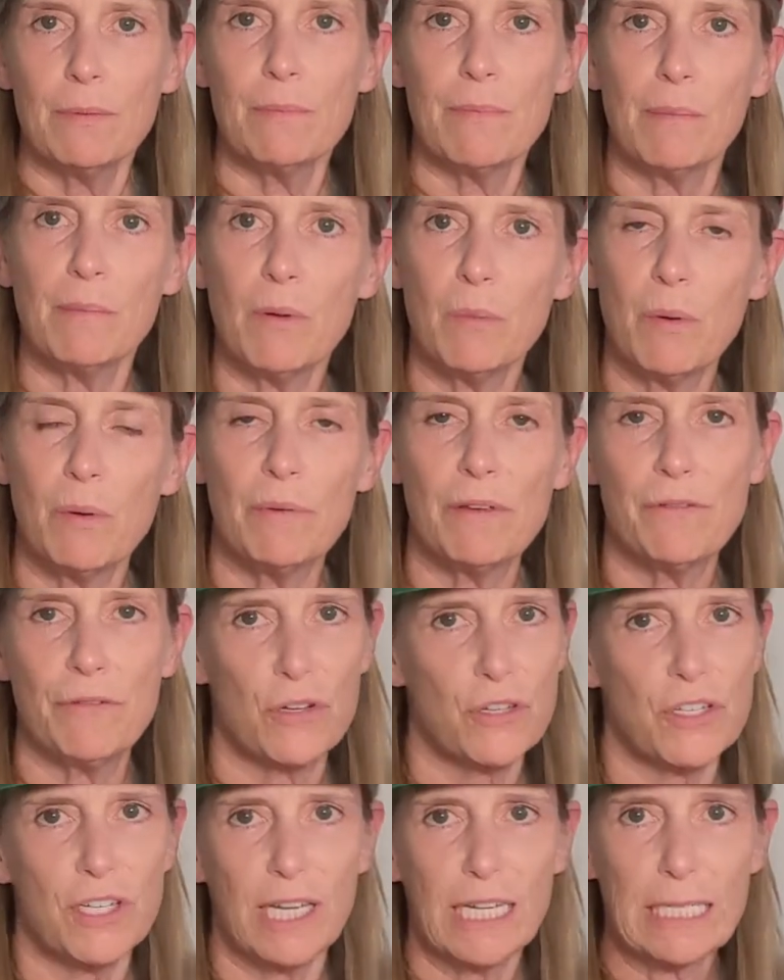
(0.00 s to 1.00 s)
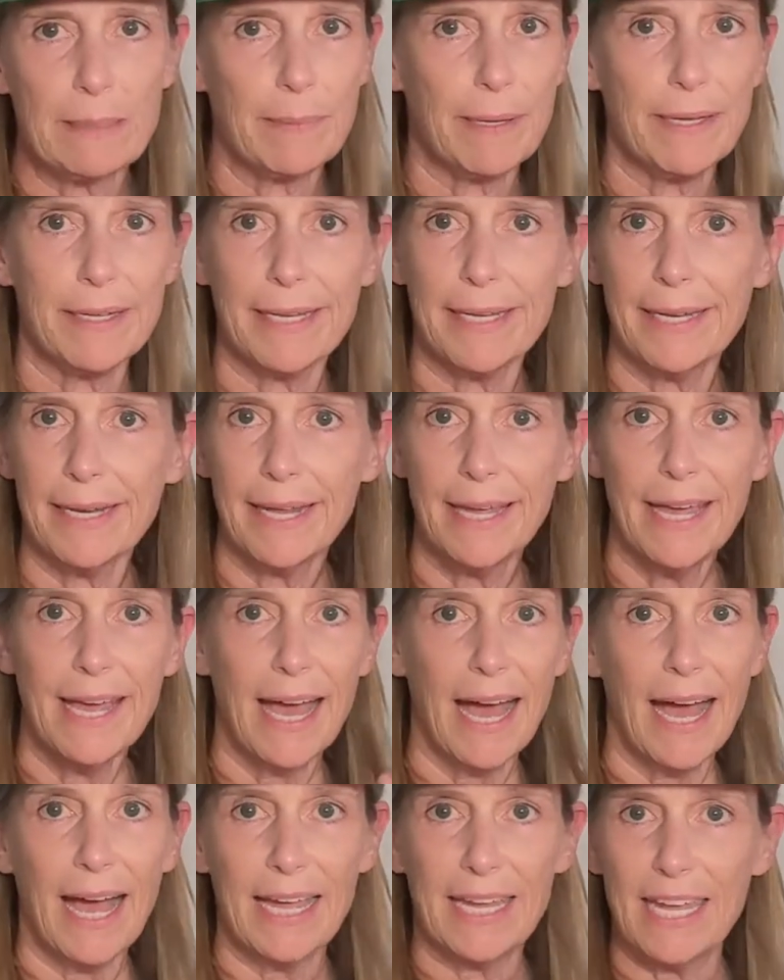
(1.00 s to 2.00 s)
Remember when we first talked about it?
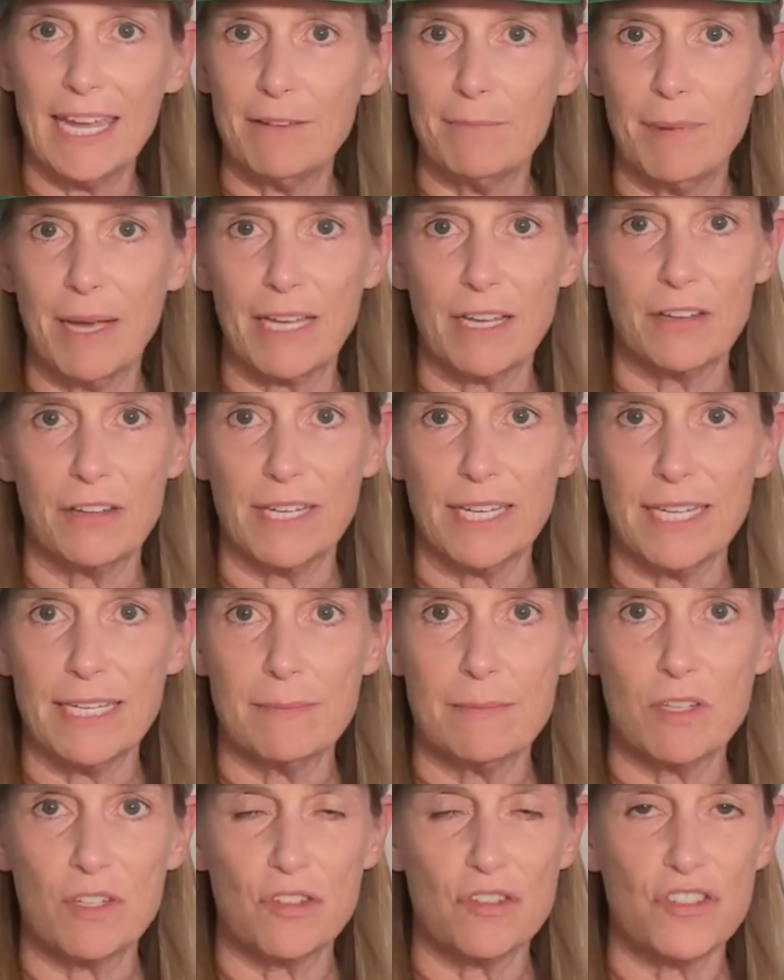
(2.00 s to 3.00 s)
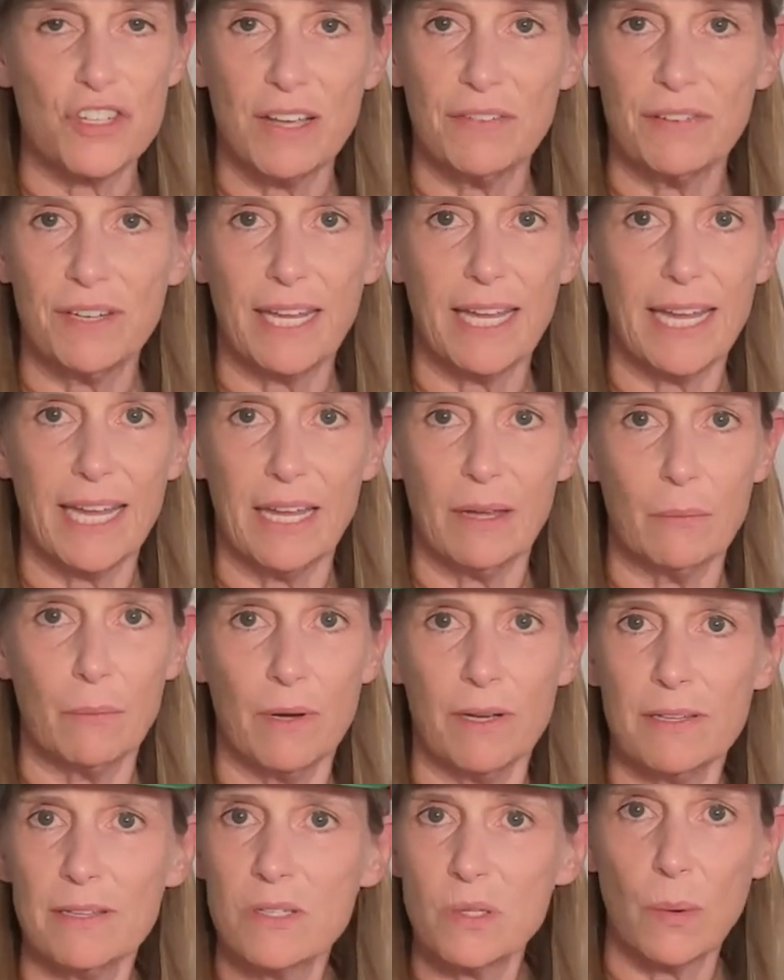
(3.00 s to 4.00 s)
I gave my cookie to Mr. Jeff and I ate
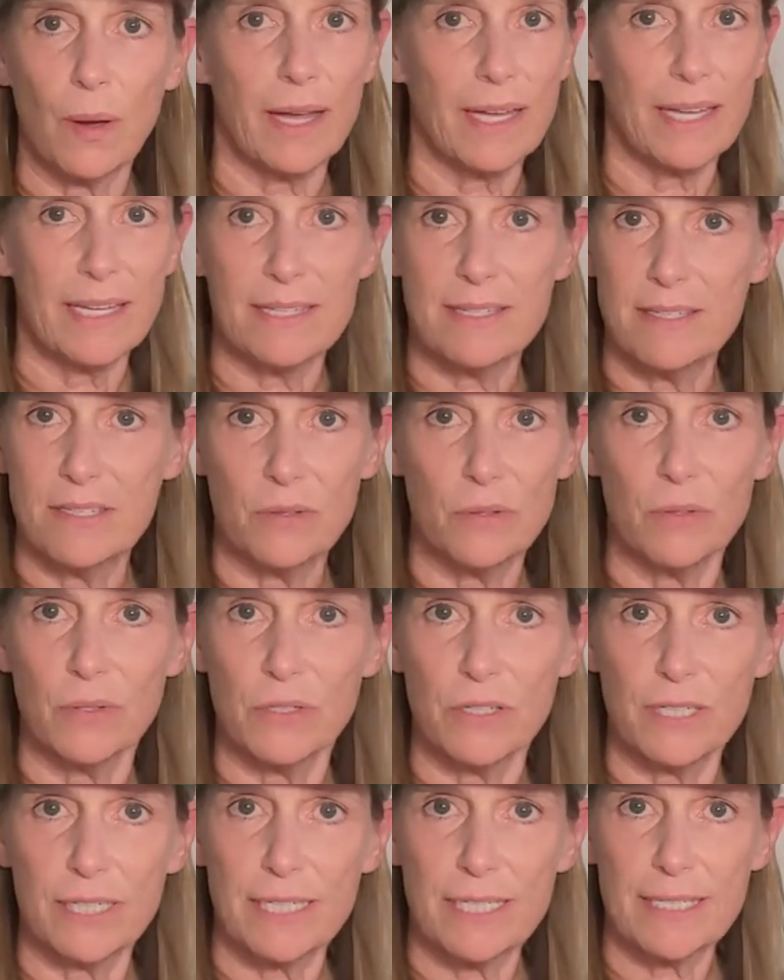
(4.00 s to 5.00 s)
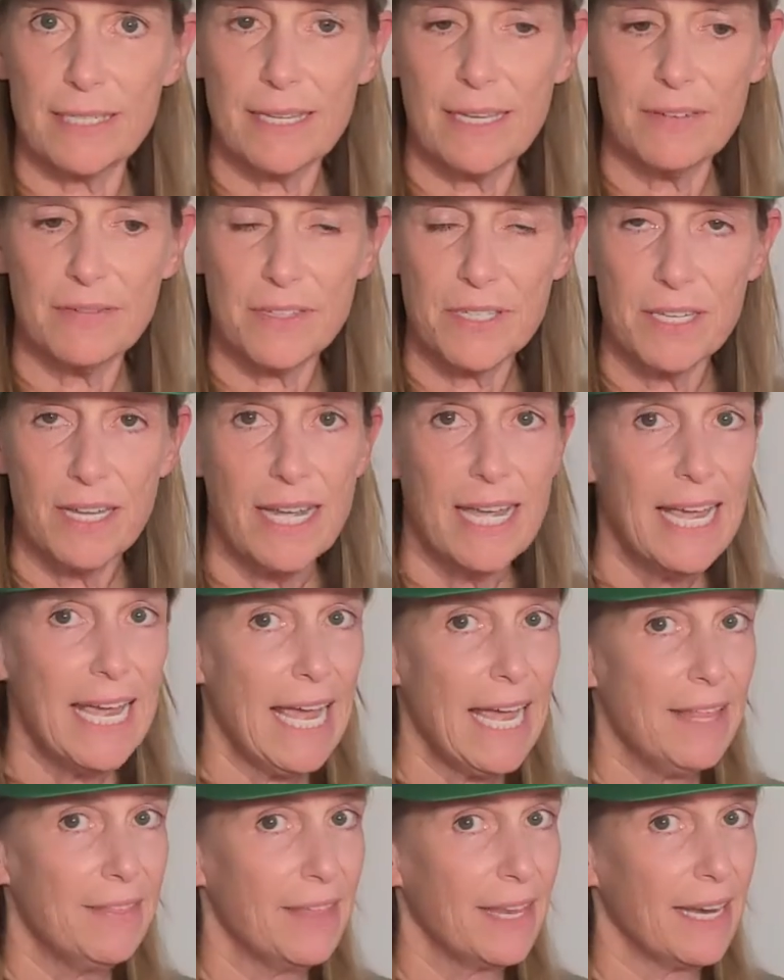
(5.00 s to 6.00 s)
one, so I had 0 cookies left,
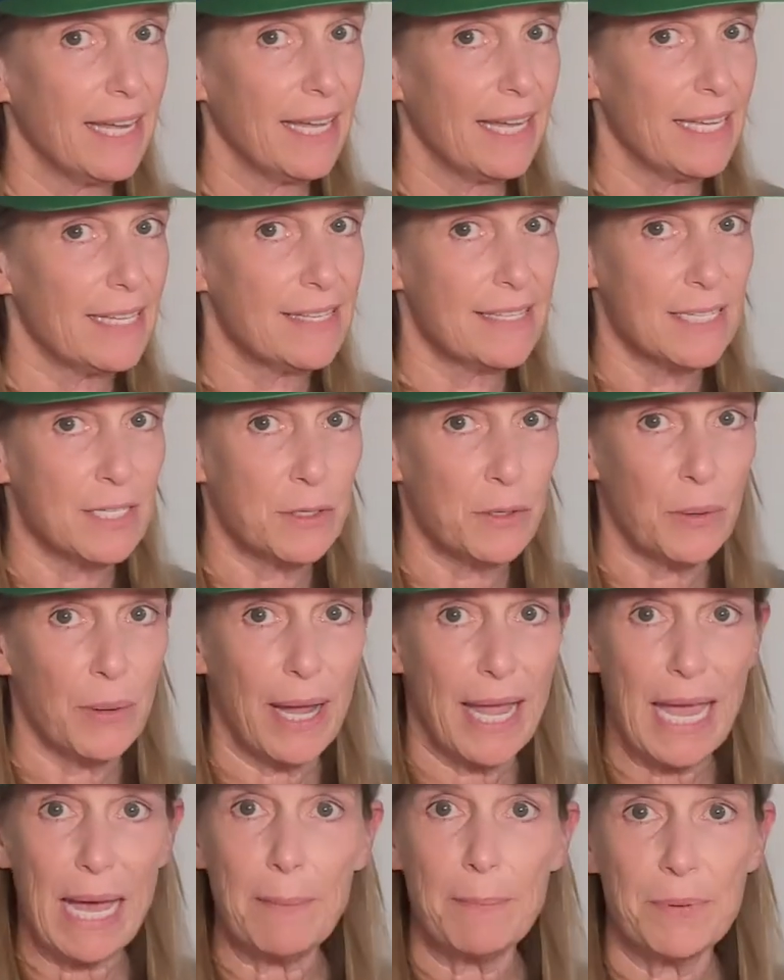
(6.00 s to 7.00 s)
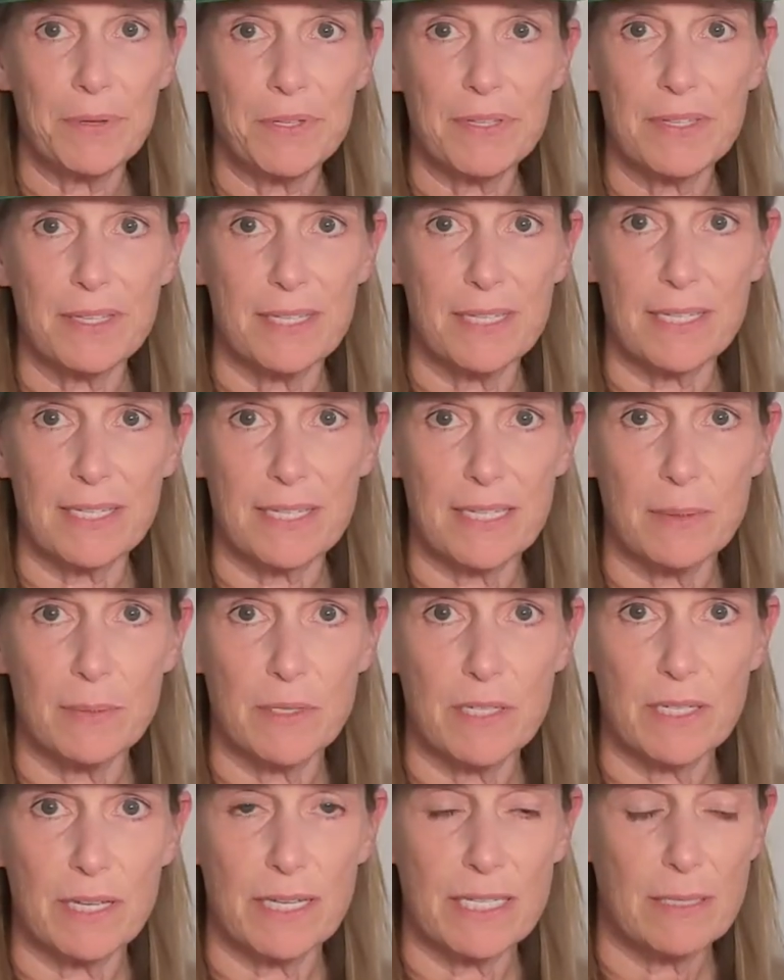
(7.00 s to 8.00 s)
and then I had 0 apples the next time
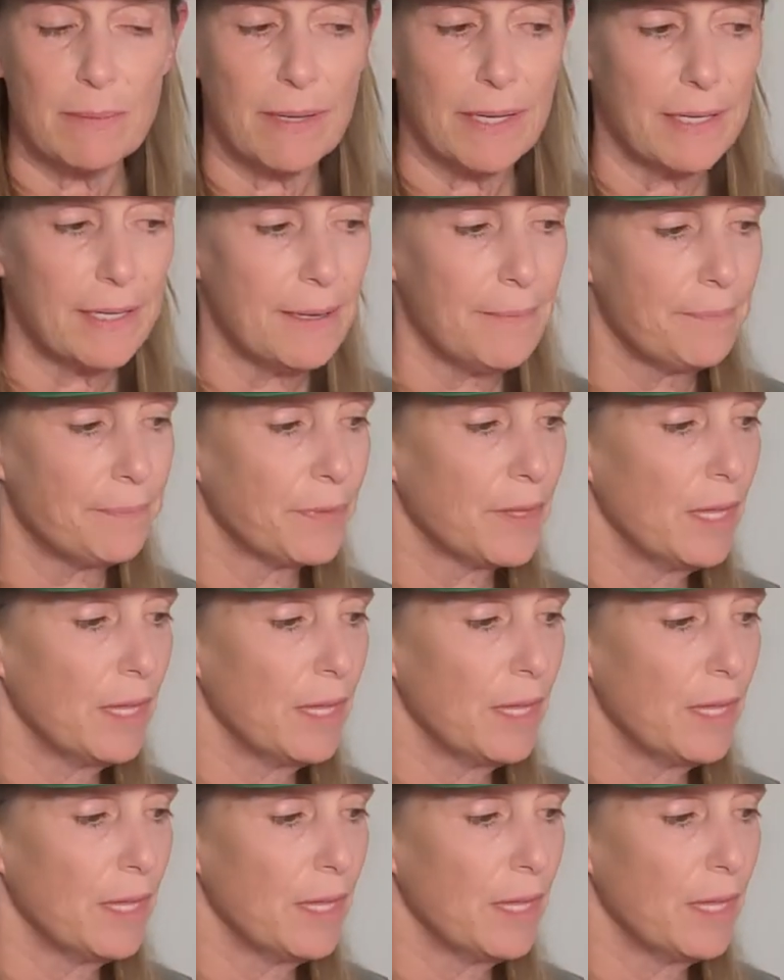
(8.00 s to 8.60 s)
we talked about it.